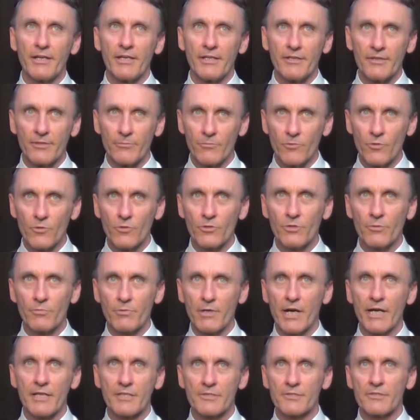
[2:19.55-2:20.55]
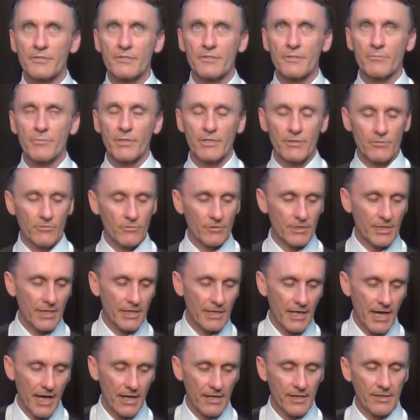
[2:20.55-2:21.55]
The more you practice it, the better you'll get
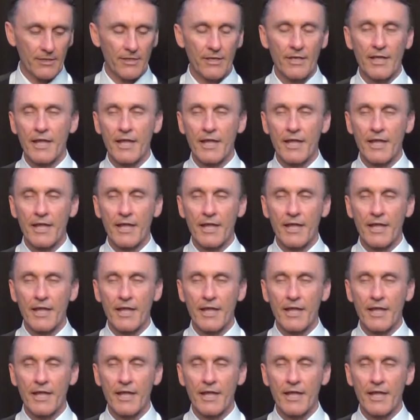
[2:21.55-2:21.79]
at it.